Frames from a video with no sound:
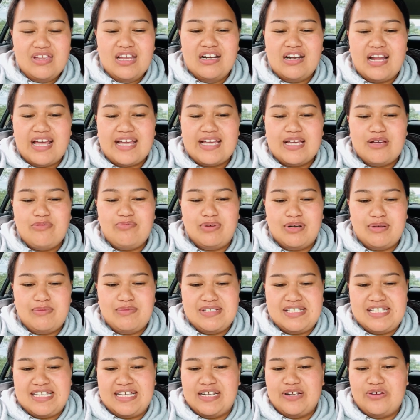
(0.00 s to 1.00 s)
like
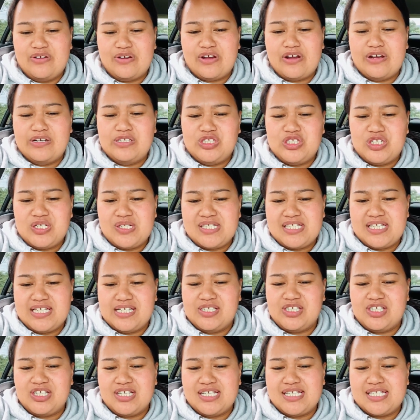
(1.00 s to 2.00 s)
influencing her coaching
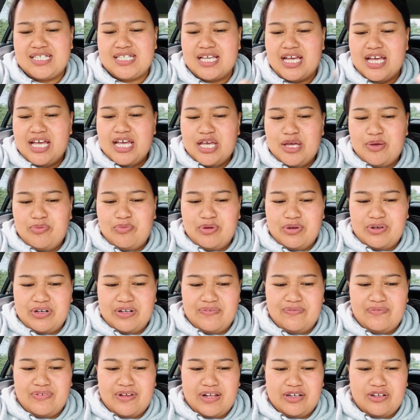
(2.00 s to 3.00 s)
sessions,
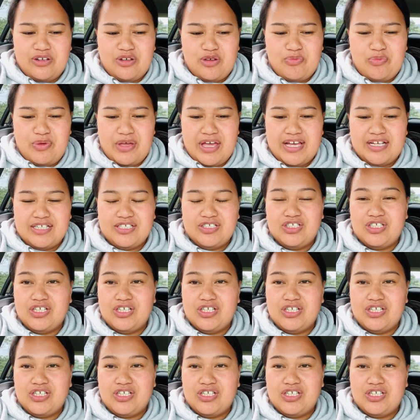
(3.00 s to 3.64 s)
building value packs.